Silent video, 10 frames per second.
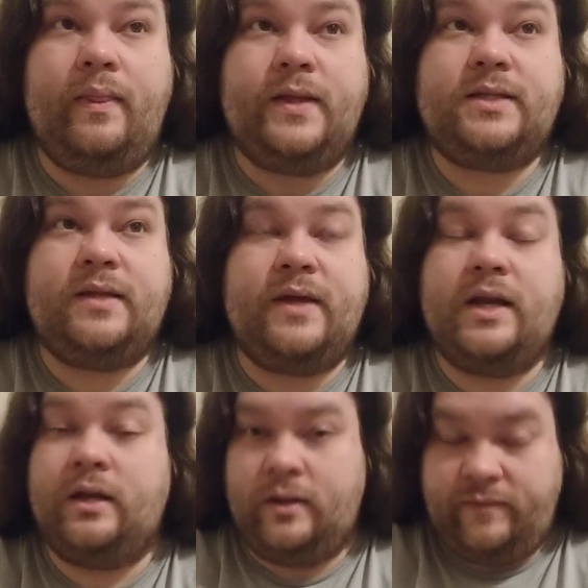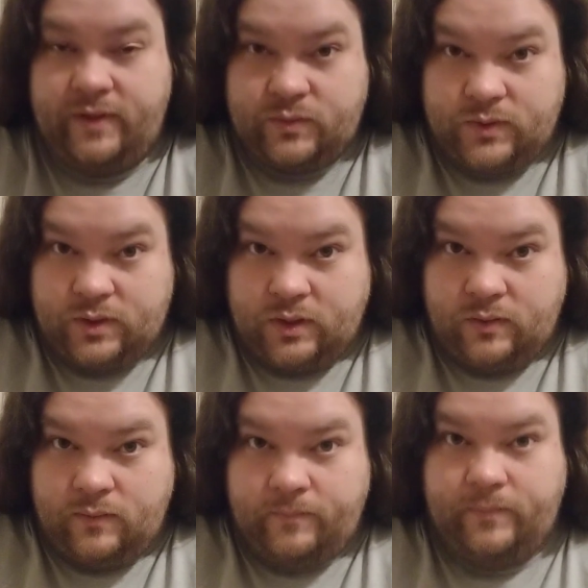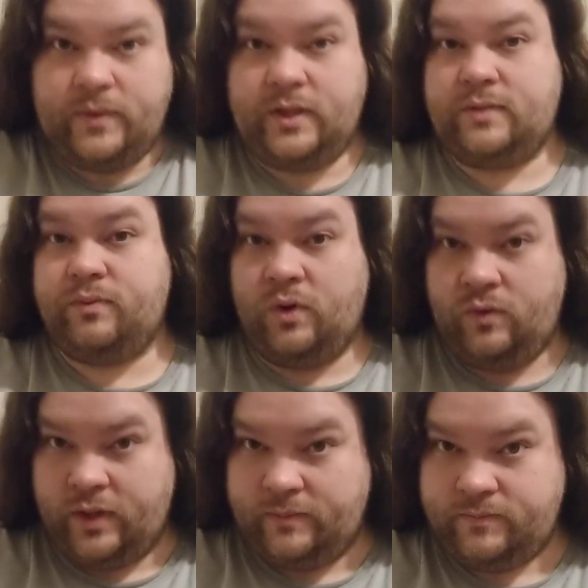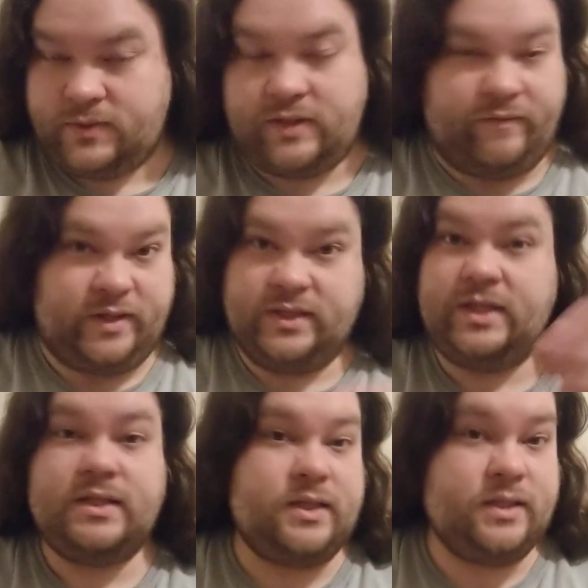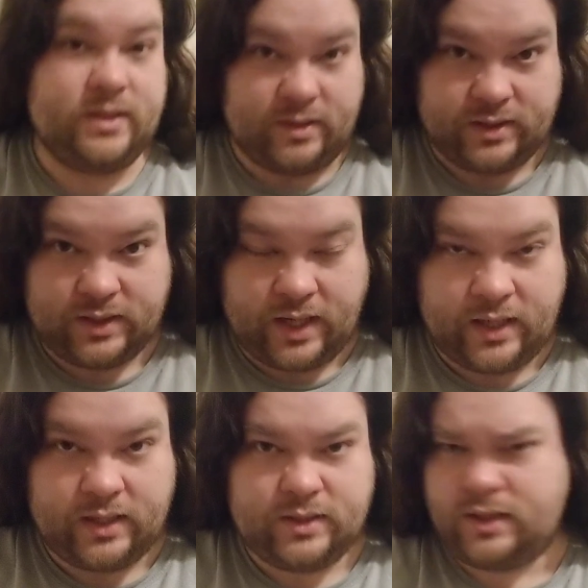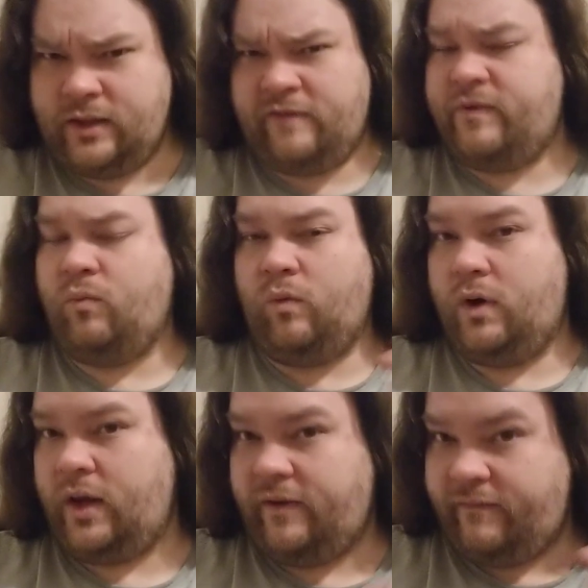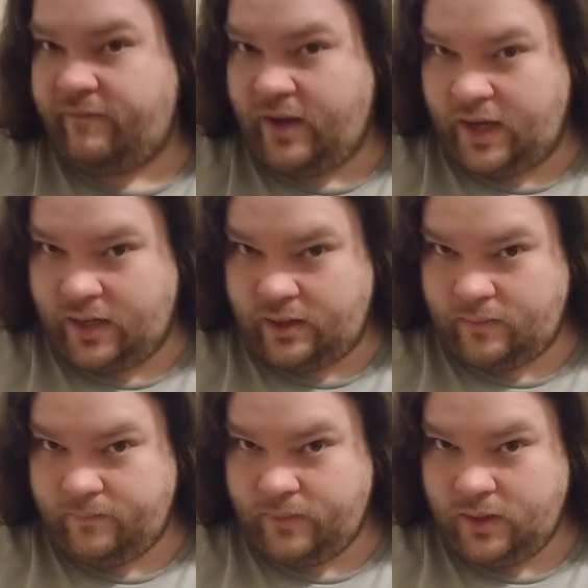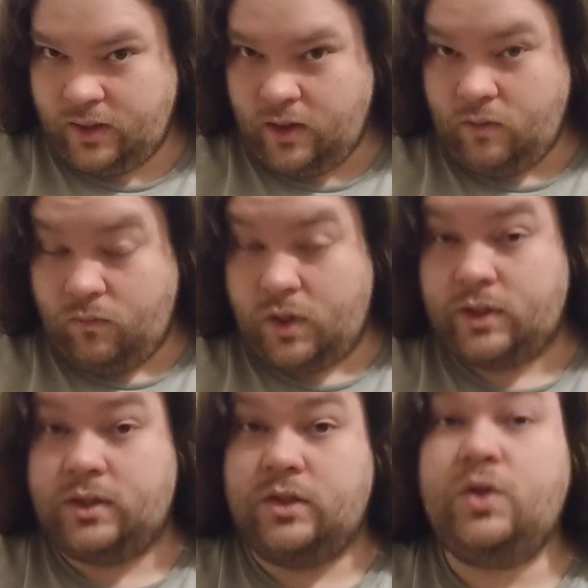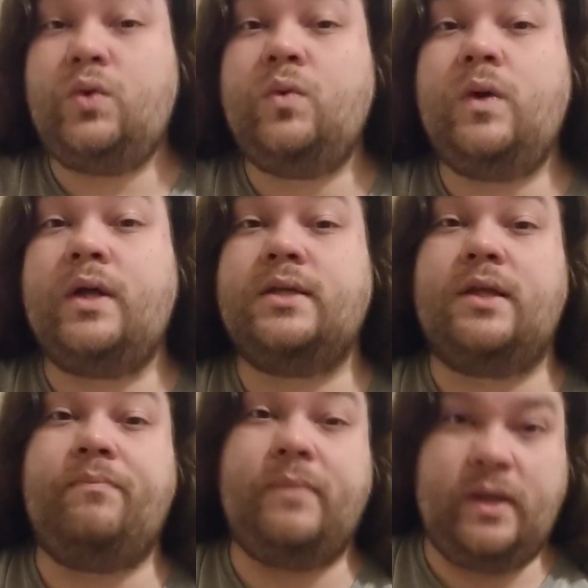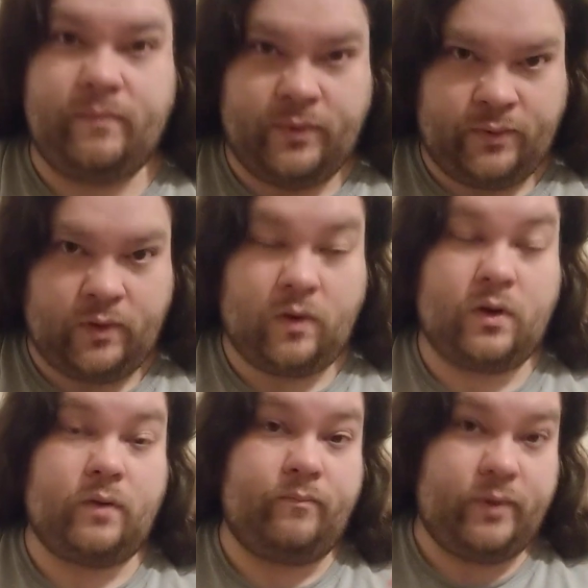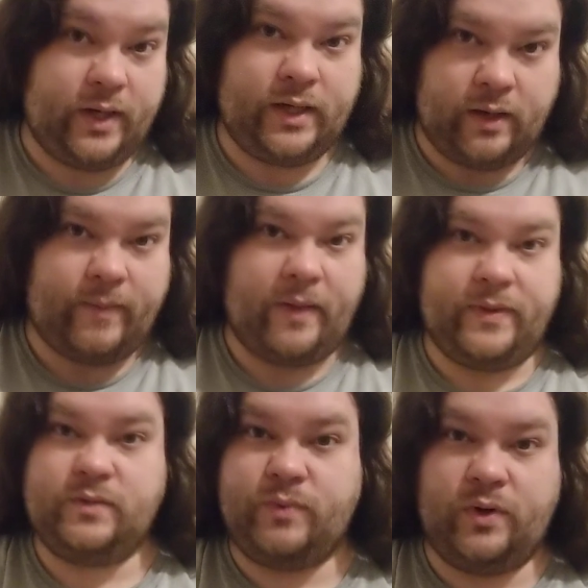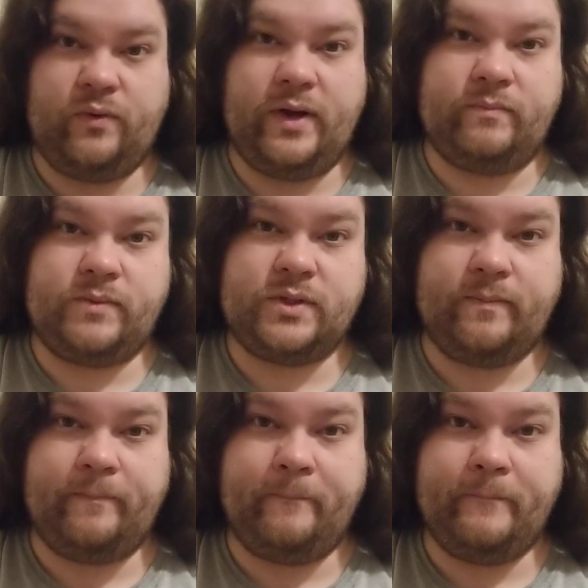They said that none of this was new. These programs have existed since the 80s, and they've been working fine. What is new is that people are complaining about these programs.